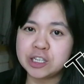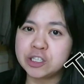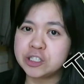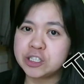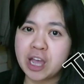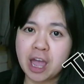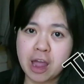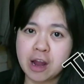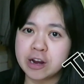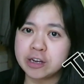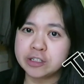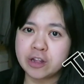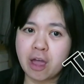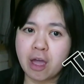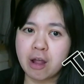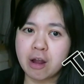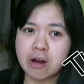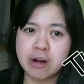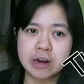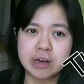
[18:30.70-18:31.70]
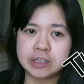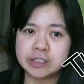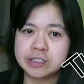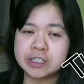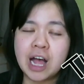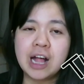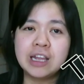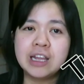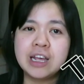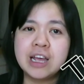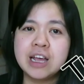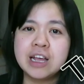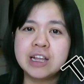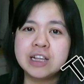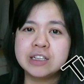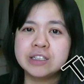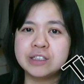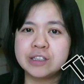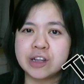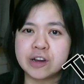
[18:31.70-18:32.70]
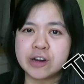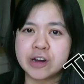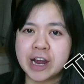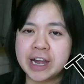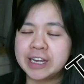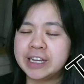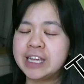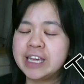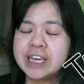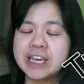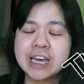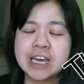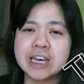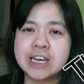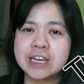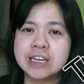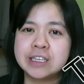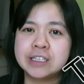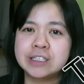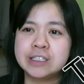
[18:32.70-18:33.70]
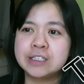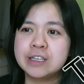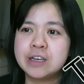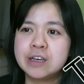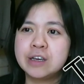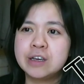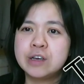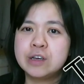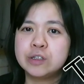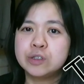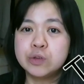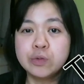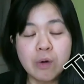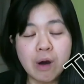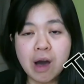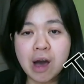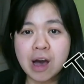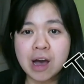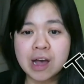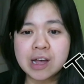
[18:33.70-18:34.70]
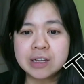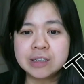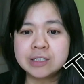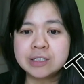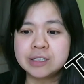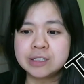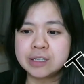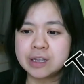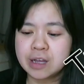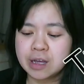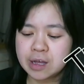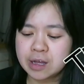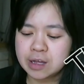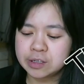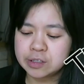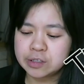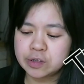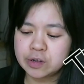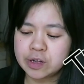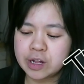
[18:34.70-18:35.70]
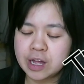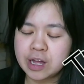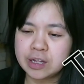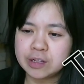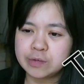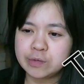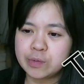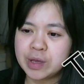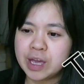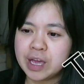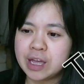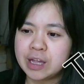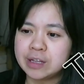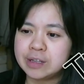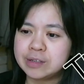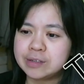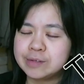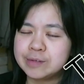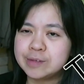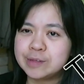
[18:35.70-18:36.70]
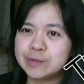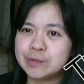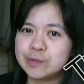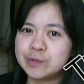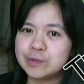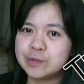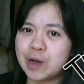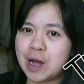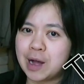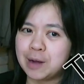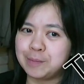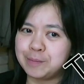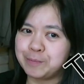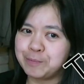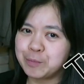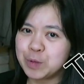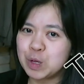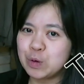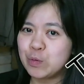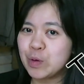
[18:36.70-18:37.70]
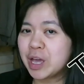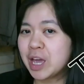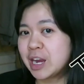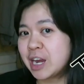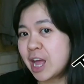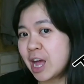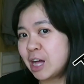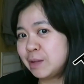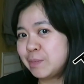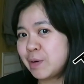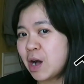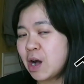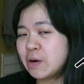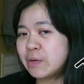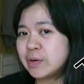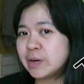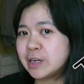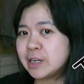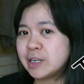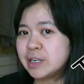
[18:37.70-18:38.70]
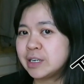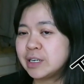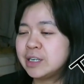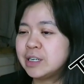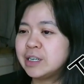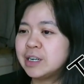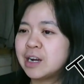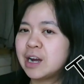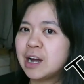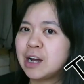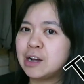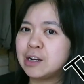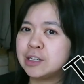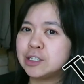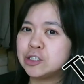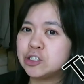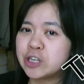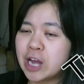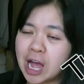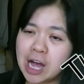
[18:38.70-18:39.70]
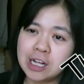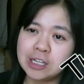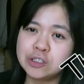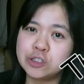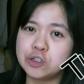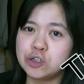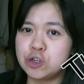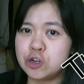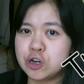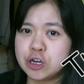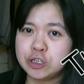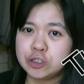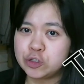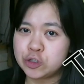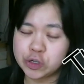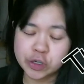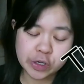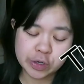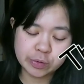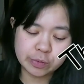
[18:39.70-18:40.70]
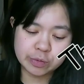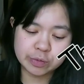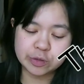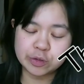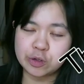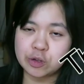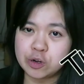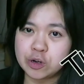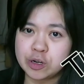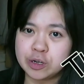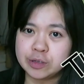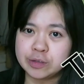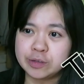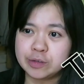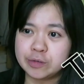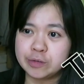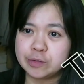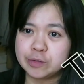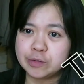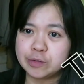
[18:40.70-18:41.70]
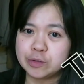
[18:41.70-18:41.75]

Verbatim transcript: shared their talents, their ideas to us, so that we can help our child to learn too, to learn